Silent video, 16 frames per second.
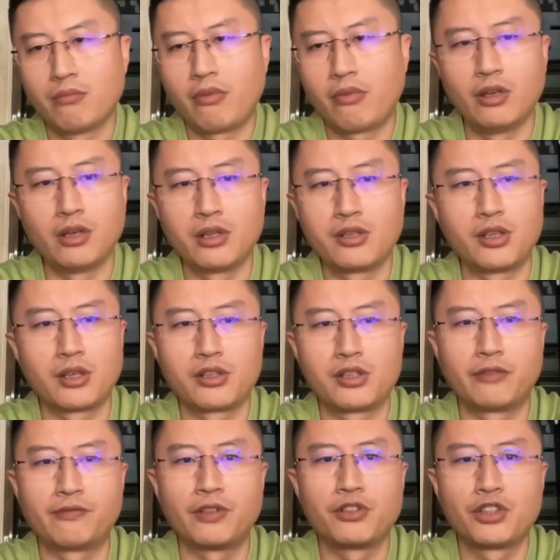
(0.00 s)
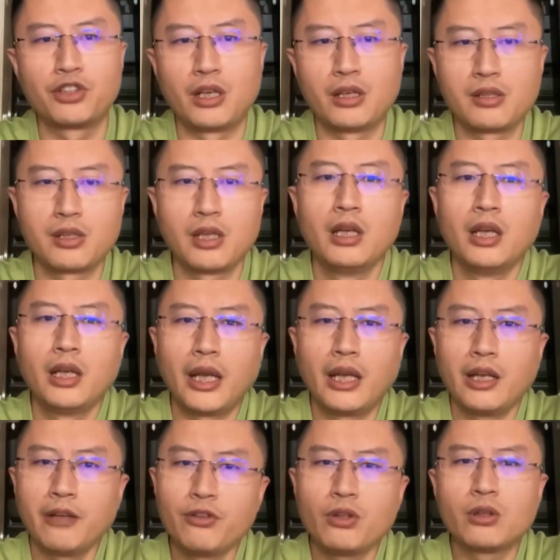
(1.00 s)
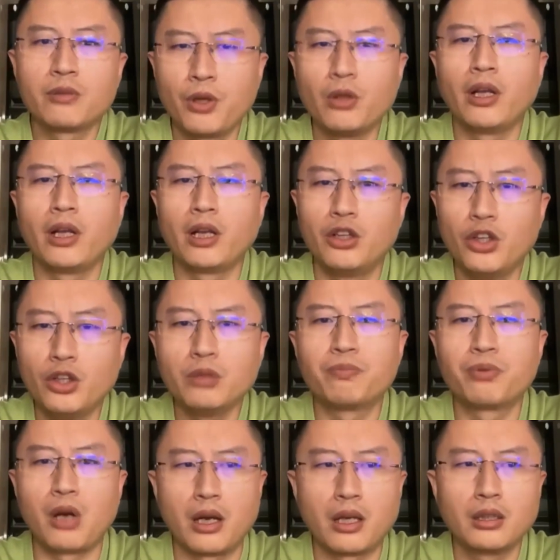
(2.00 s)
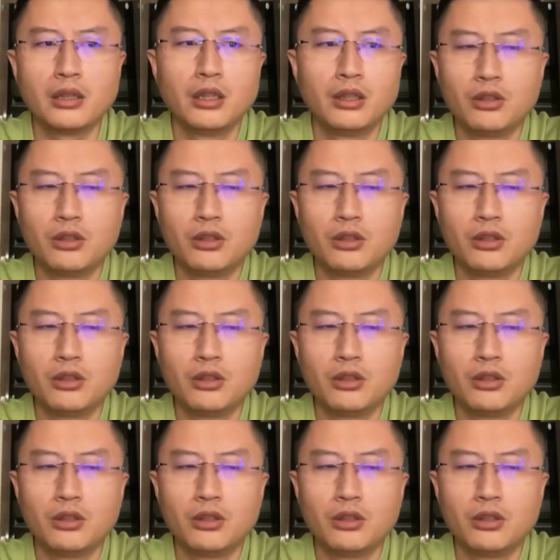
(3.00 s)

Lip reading: 36 different chains. And if you're building a new product,